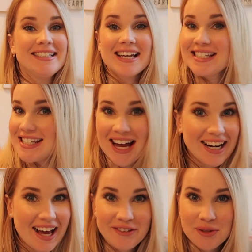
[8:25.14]
Does not
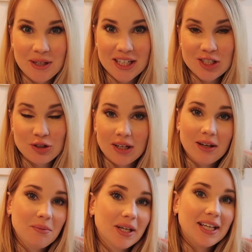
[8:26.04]
have to be
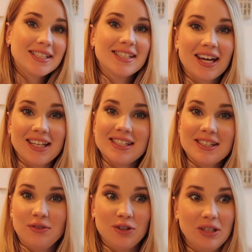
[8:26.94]
extreme, but it's nice if you